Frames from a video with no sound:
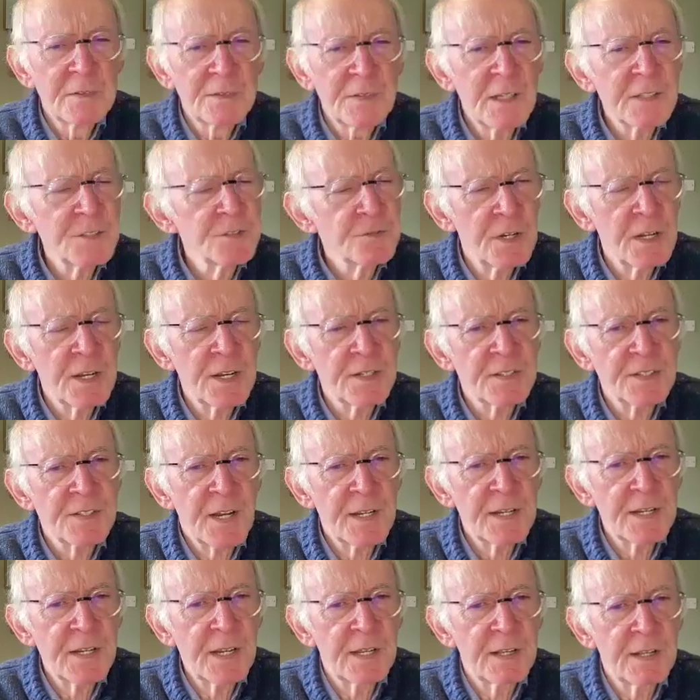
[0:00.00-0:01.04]
That's really
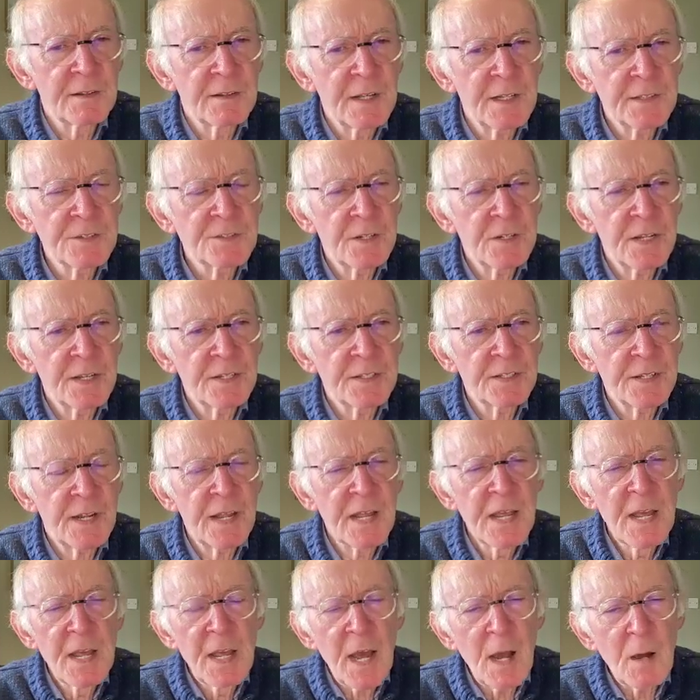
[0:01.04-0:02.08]
tiny. That's really
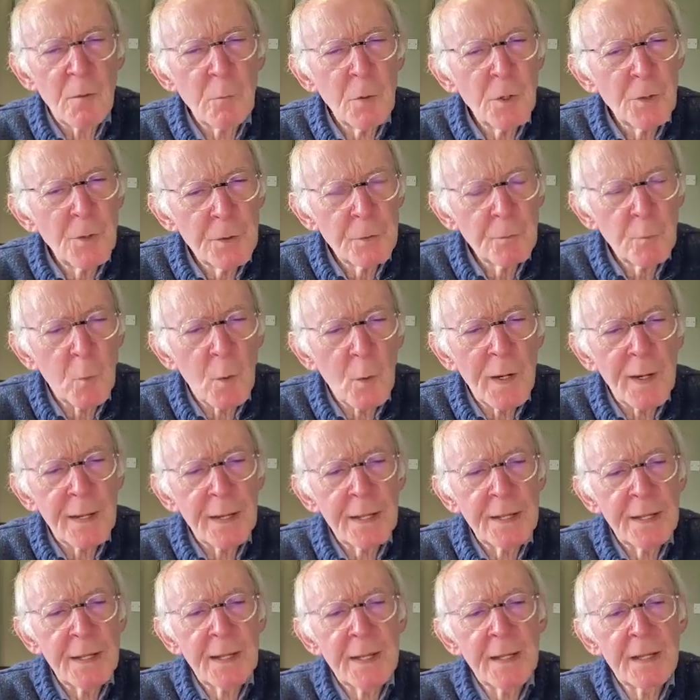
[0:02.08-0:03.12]
tiny. I wonder
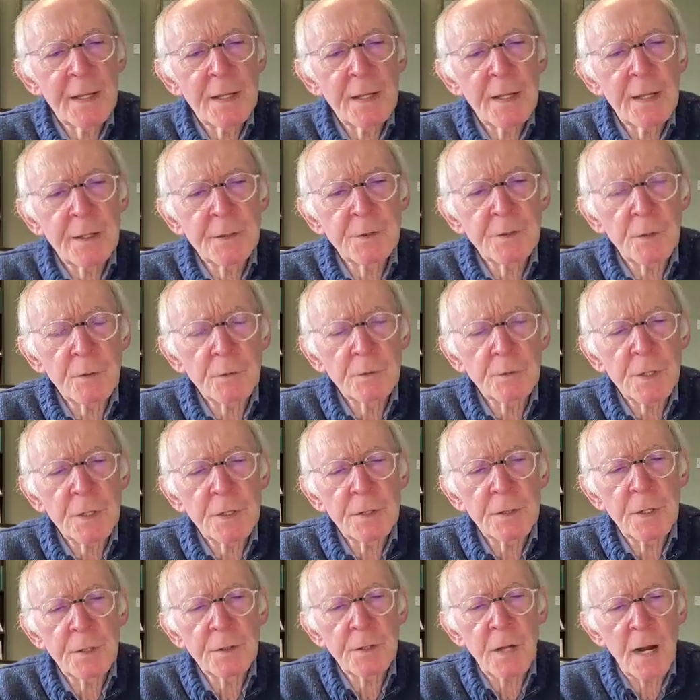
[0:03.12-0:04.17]
why
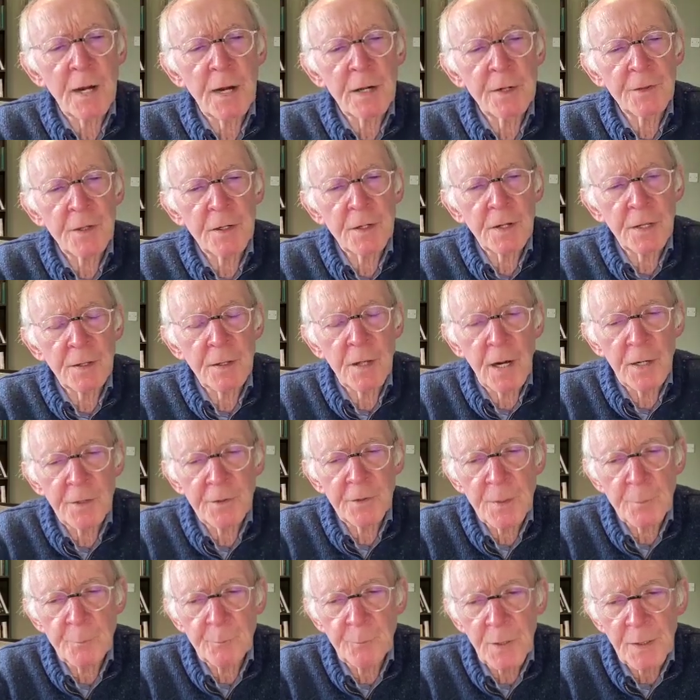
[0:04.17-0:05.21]
are
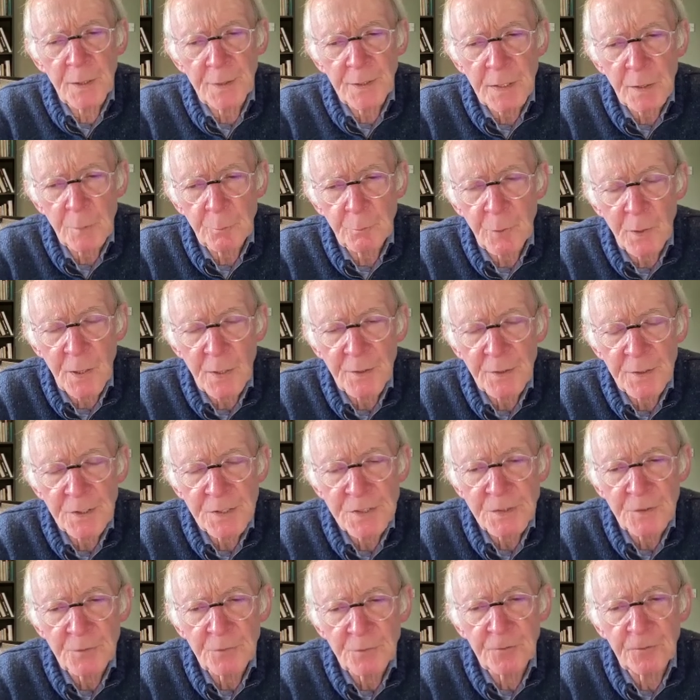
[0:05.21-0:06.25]
the political
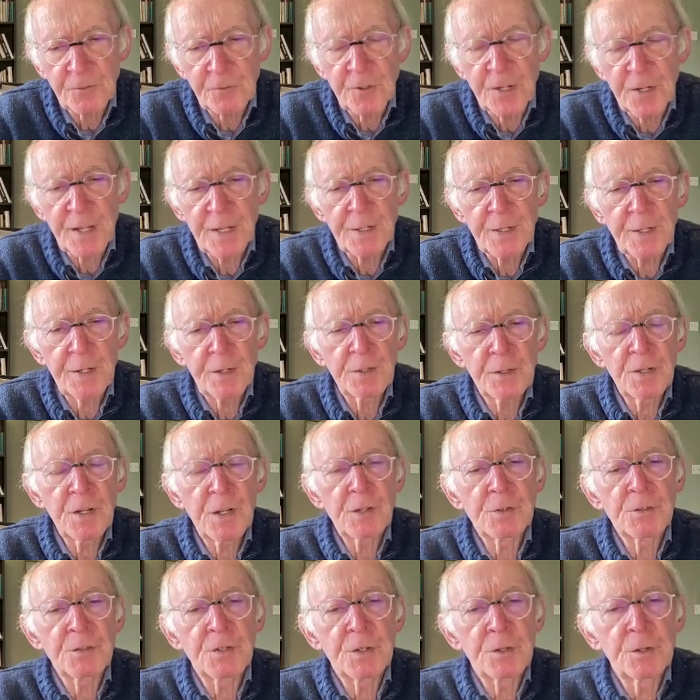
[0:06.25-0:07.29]
parties
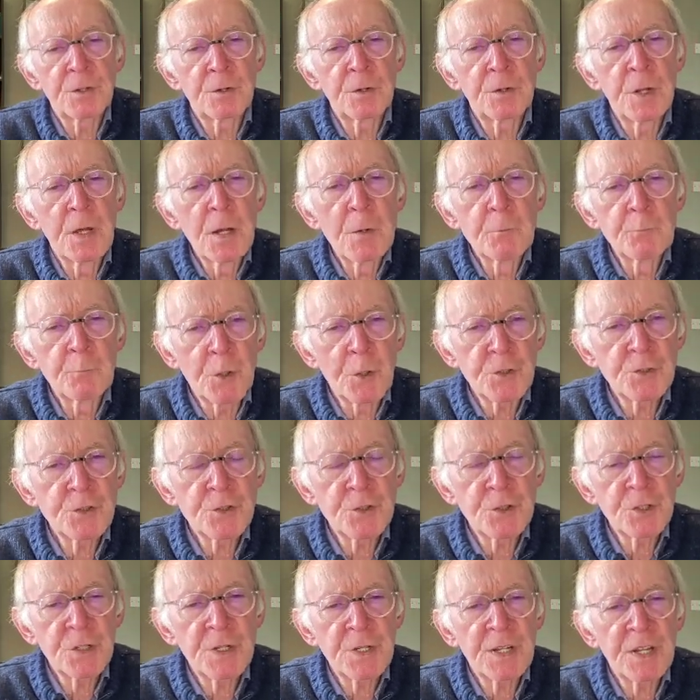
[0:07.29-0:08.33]
afraid to push
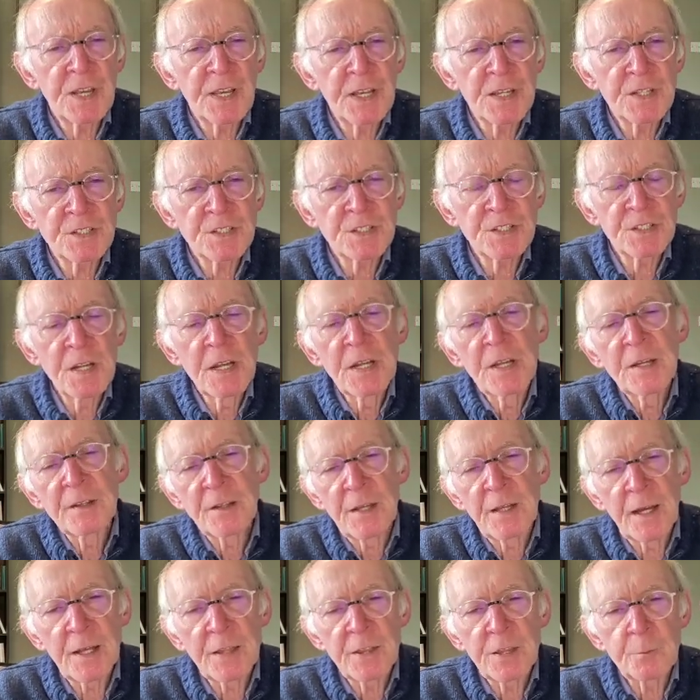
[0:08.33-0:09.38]
it in case
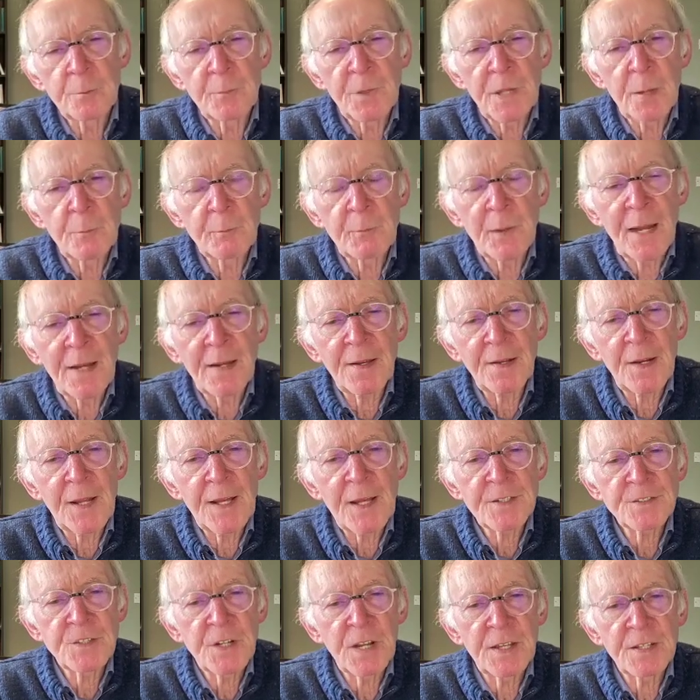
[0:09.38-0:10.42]
there'd be a
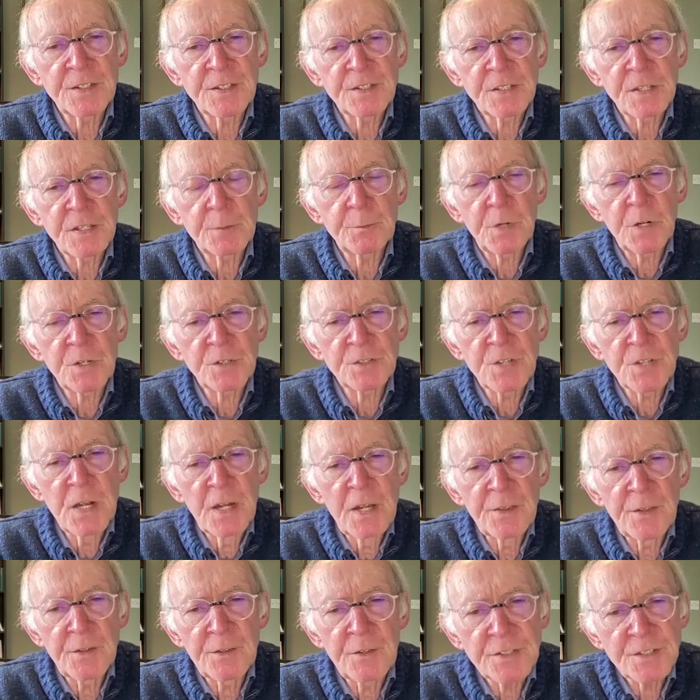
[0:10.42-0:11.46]
backlash against them? Because
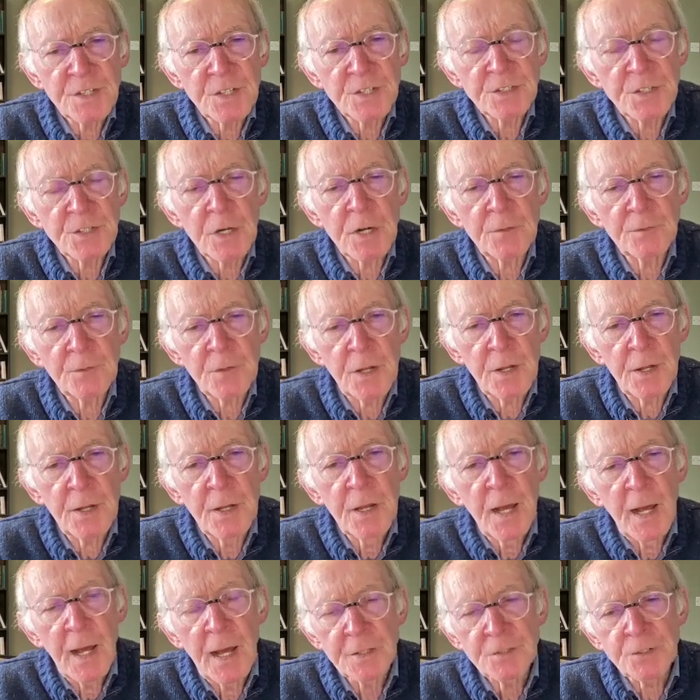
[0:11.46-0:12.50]
there is a sort of a
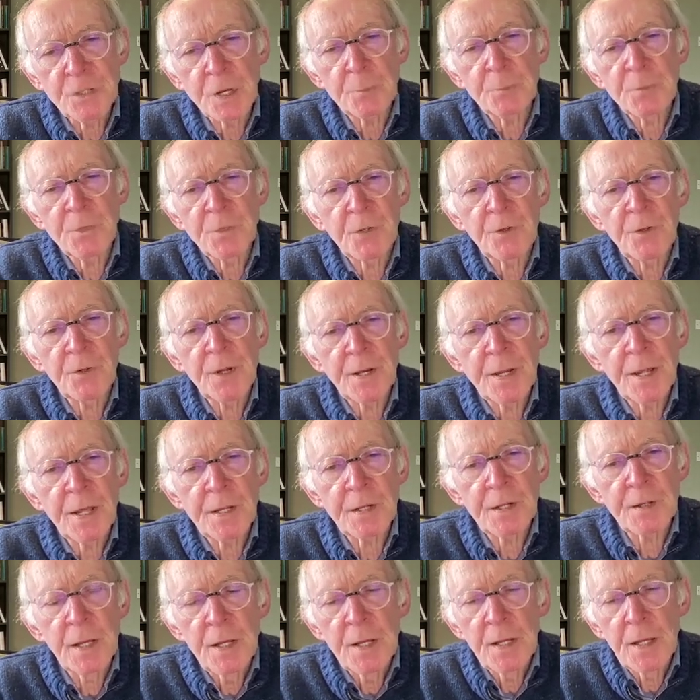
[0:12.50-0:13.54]

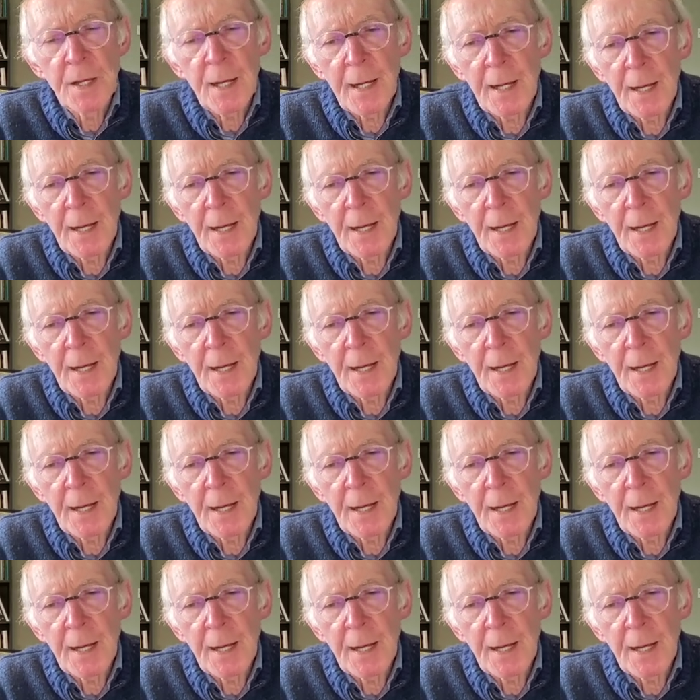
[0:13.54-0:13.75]
subterranean